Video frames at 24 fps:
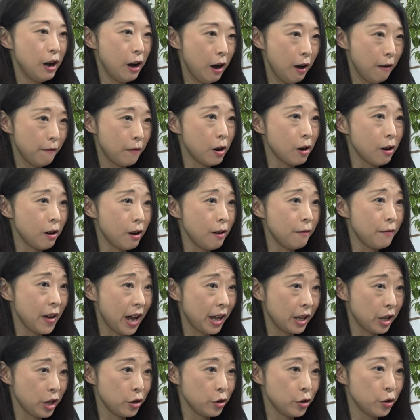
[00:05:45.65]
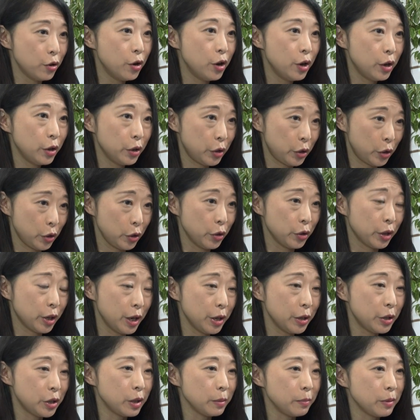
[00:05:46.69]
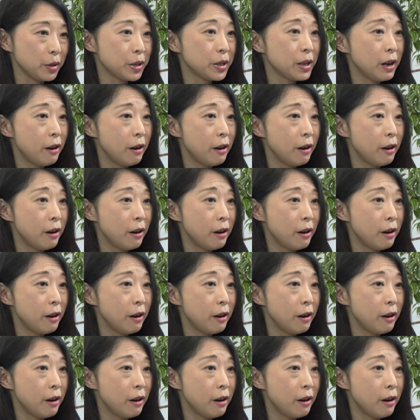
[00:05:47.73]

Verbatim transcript: of our value to the customers.